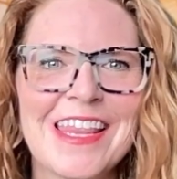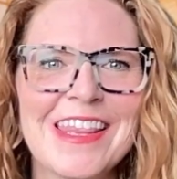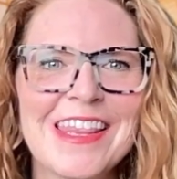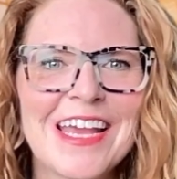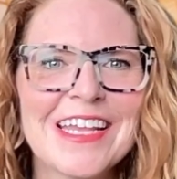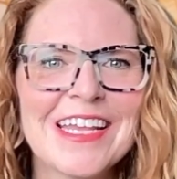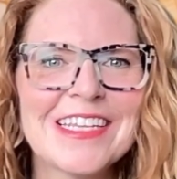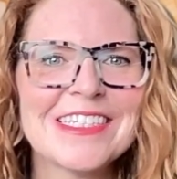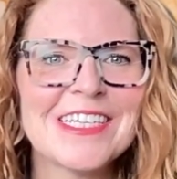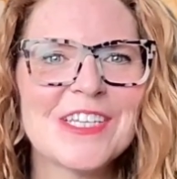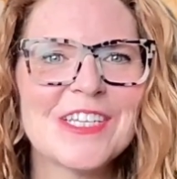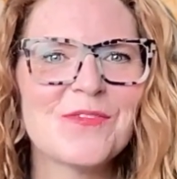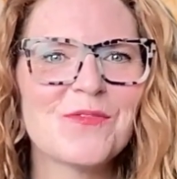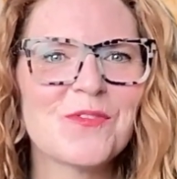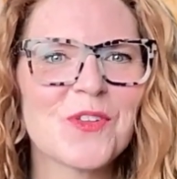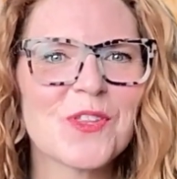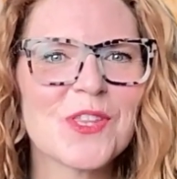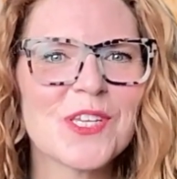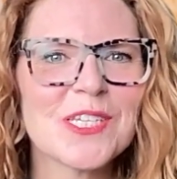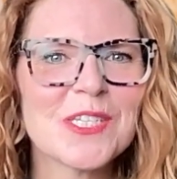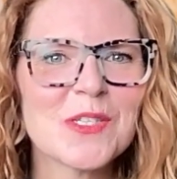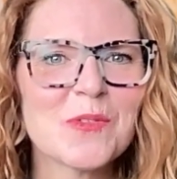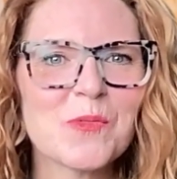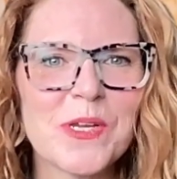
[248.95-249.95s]
And that's it for
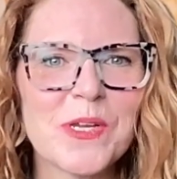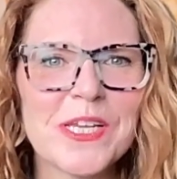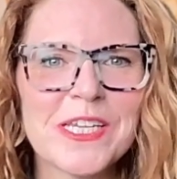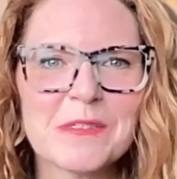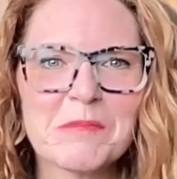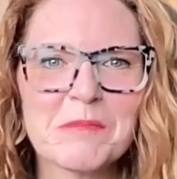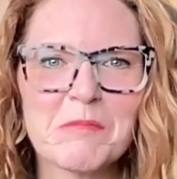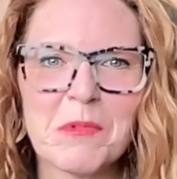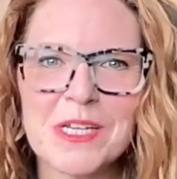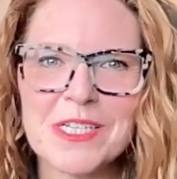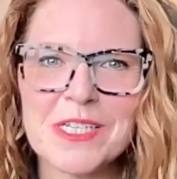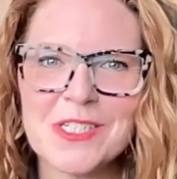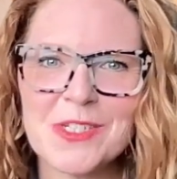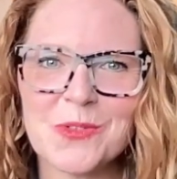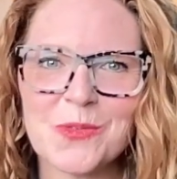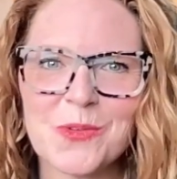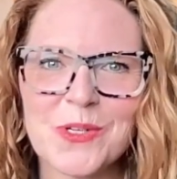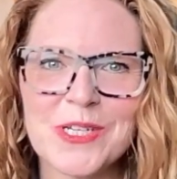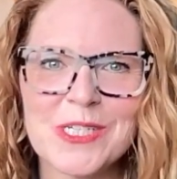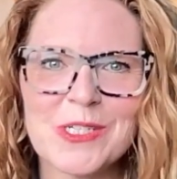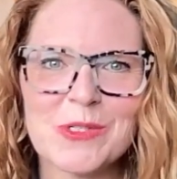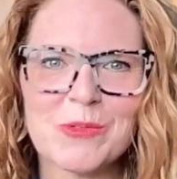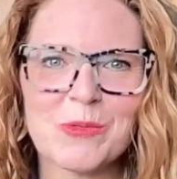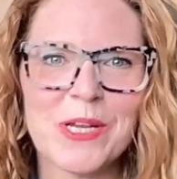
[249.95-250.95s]
this week's Must
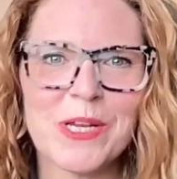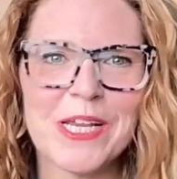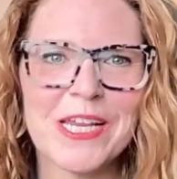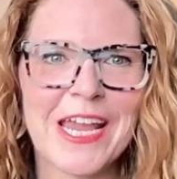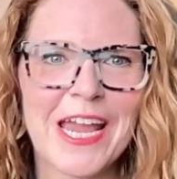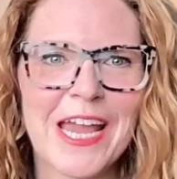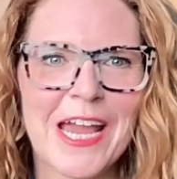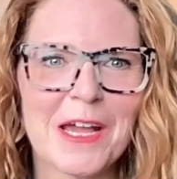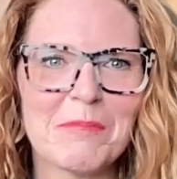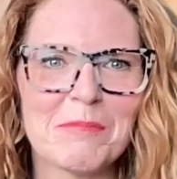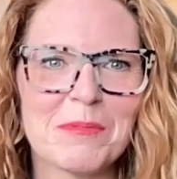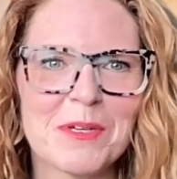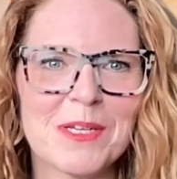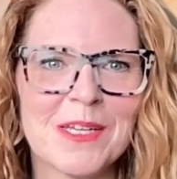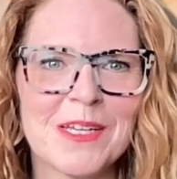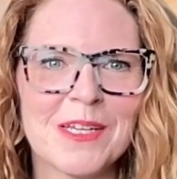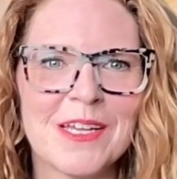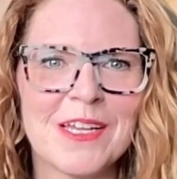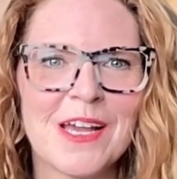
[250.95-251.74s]
Read recap.